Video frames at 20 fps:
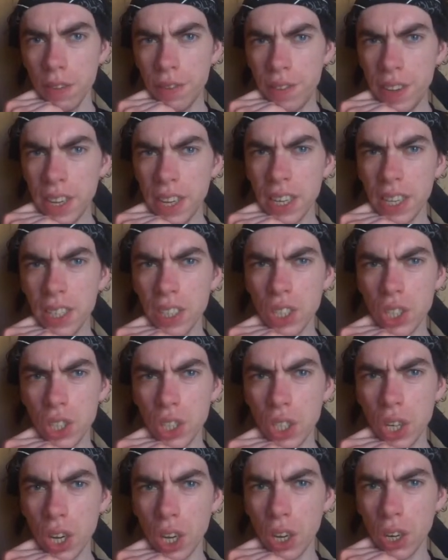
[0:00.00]

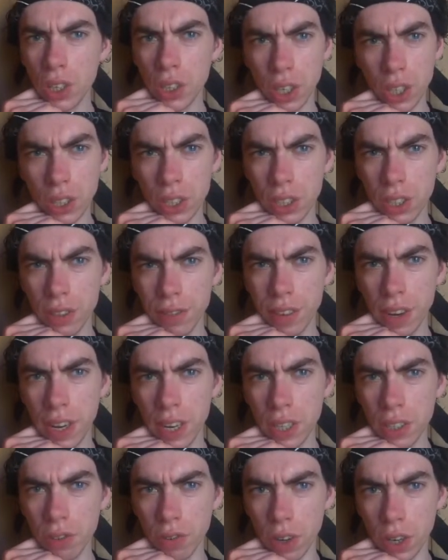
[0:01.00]
Vegans are not
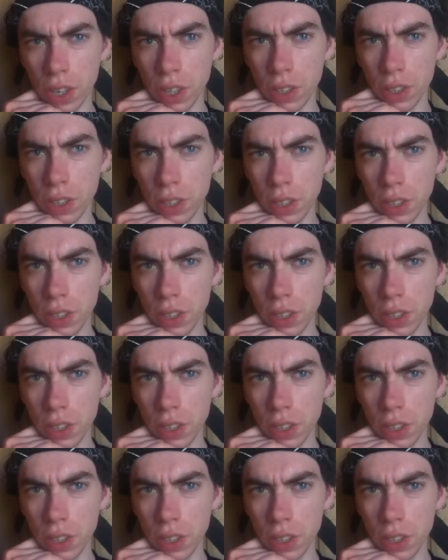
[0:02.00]
divided well.